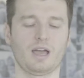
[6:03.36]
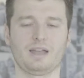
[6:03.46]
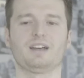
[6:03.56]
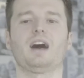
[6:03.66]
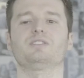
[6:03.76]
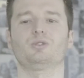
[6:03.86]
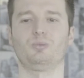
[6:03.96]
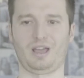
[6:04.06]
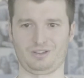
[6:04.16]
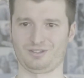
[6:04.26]
enhance your
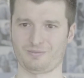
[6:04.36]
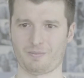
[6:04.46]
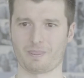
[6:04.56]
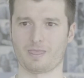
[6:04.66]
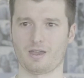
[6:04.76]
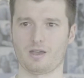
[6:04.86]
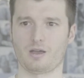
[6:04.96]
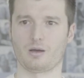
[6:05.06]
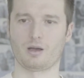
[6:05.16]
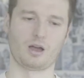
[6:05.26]
page.
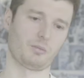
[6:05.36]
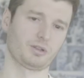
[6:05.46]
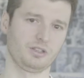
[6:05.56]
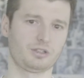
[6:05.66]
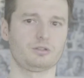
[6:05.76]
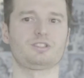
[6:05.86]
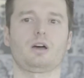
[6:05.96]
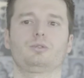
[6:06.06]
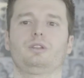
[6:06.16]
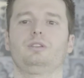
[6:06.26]
But it turns
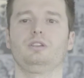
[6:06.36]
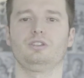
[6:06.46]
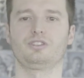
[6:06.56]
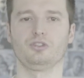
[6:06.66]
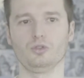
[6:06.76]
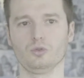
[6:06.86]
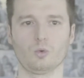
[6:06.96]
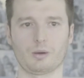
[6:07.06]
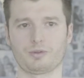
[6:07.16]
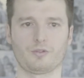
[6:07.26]
out that in this new
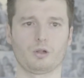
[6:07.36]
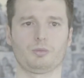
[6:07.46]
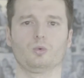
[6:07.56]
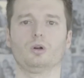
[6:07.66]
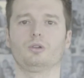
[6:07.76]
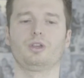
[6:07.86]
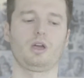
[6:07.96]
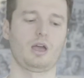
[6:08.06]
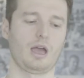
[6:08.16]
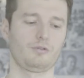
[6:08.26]
web development world,
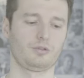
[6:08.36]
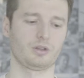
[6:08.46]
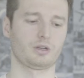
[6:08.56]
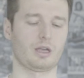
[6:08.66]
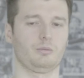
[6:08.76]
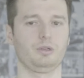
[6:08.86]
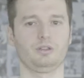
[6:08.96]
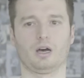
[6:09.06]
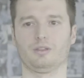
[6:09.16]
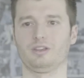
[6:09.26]
everything can be
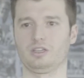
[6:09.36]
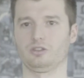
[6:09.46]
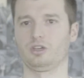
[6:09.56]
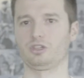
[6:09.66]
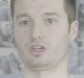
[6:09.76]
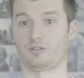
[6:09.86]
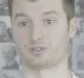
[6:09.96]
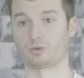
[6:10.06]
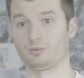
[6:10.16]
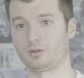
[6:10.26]
done in
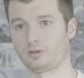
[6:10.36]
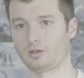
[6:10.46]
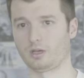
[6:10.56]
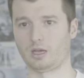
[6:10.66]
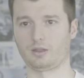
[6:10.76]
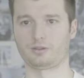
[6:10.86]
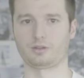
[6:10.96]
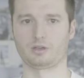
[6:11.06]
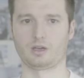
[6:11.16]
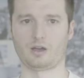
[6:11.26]
JavaScript. And
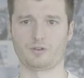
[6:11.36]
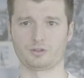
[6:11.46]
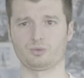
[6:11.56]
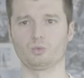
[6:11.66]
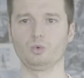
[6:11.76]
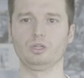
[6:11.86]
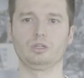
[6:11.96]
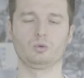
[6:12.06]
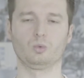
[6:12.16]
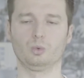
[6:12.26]
I find it
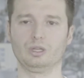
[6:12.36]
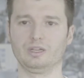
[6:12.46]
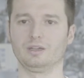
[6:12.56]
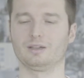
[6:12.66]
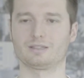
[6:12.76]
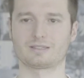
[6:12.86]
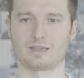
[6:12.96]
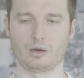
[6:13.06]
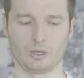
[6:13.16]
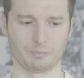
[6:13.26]
really, really
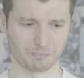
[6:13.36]
scary.